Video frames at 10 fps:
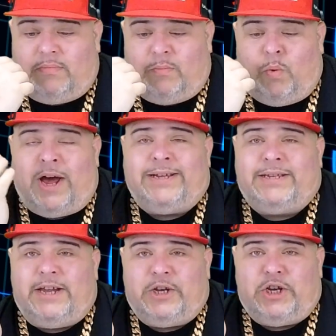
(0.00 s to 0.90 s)
Why
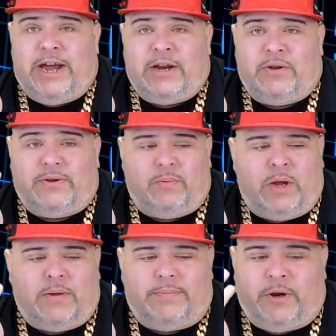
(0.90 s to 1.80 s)
10 channels?
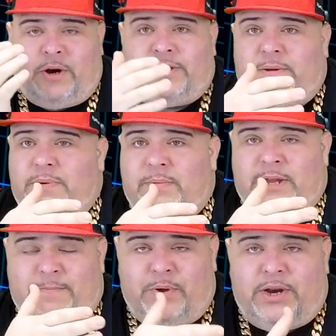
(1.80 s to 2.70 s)
Well, there are some people
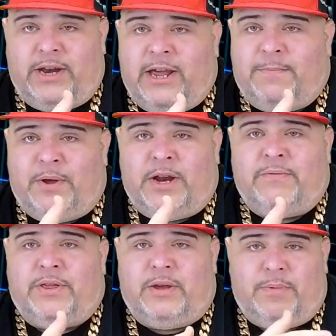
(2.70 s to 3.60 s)
that put an amp on
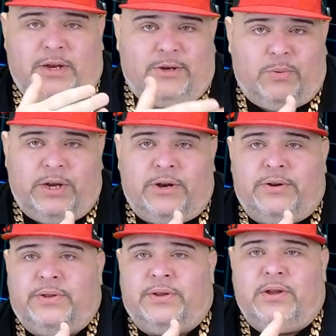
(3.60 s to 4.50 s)
everything, meaning
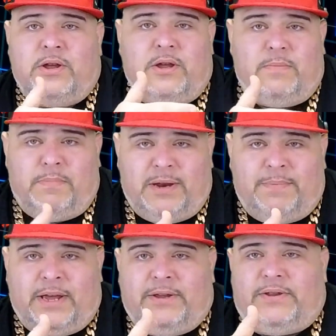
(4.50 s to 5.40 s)
tweeters,
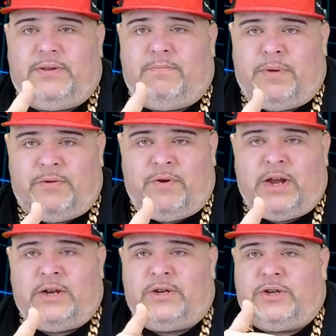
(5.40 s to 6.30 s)
mid-bass,
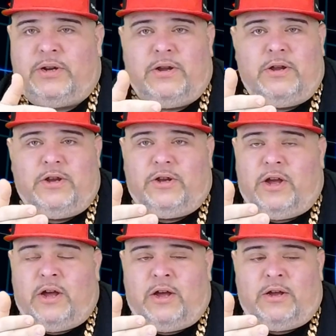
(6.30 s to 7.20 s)
mid-range,
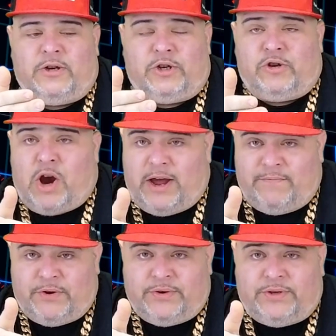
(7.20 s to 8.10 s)

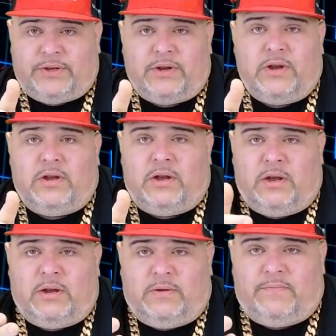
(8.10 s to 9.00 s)
drivers
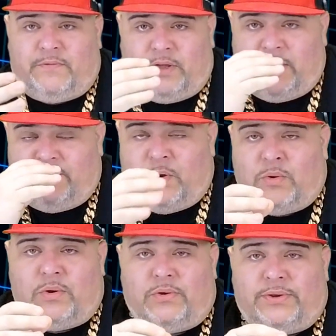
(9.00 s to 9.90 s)
for like
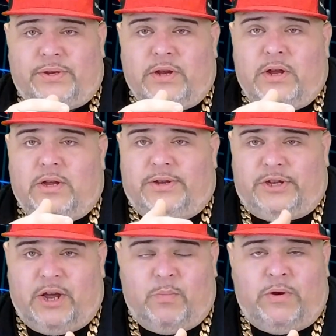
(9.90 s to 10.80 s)
vocals,
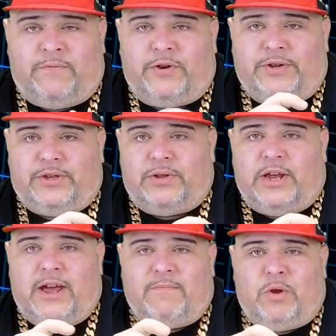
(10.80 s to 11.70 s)
subwoofers. So they
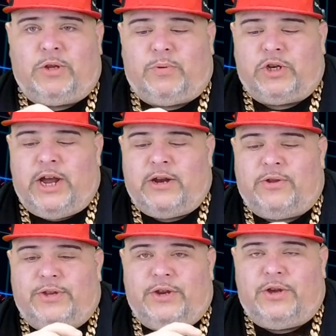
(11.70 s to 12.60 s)
have multiple
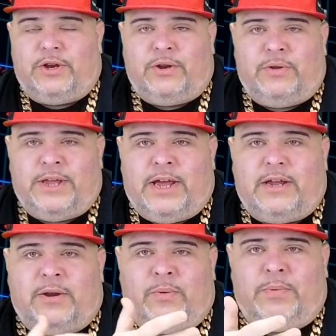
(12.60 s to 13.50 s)
channels and you can do
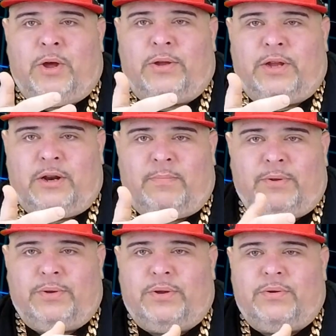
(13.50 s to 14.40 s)
that. It will be all done on
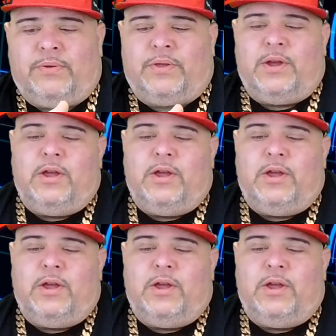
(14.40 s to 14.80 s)
Bluetooth.